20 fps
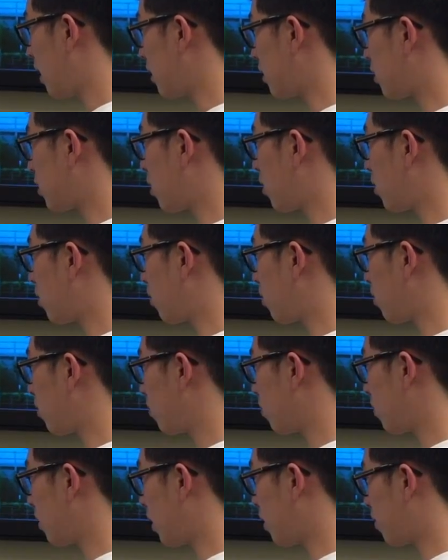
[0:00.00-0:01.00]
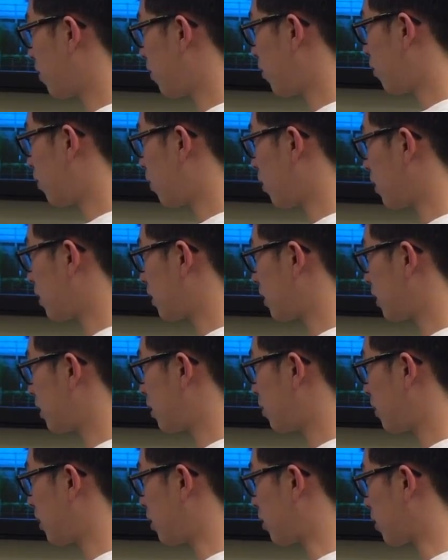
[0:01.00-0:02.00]
And so, like before, this is
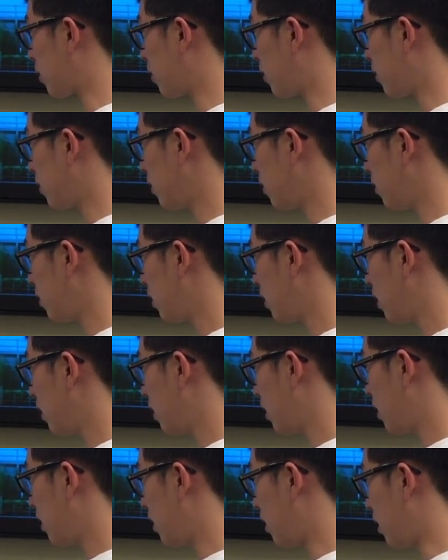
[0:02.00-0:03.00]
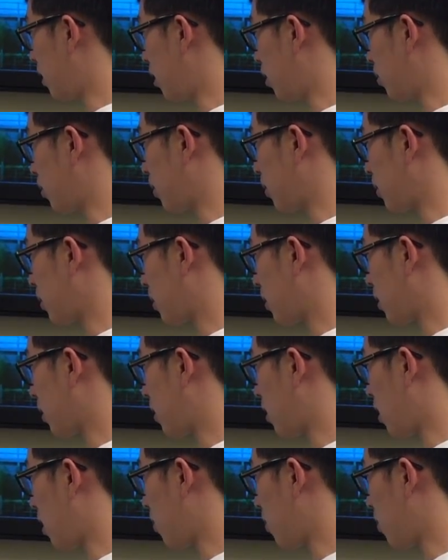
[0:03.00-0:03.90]
symmetrical. So I'm just gonna